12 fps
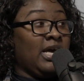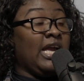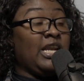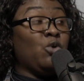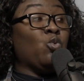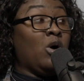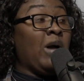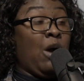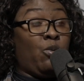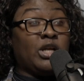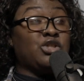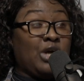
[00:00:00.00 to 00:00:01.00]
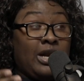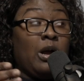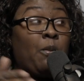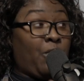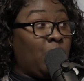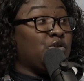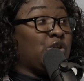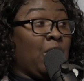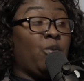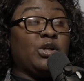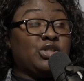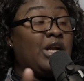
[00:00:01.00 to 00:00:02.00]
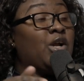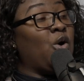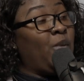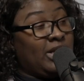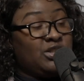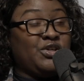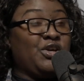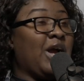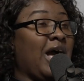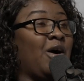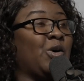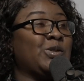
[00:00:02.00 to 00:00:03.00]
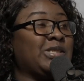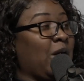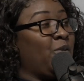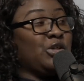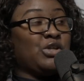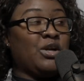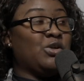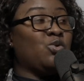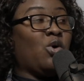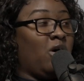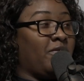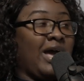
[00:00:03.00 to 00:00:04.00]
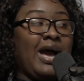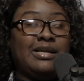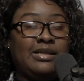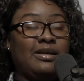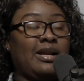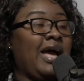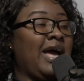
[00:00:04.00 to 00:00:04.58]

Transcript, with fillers: anyone I would have tried to approach. I would have tried to go into your house. I would have tried to do all that. I didn't. I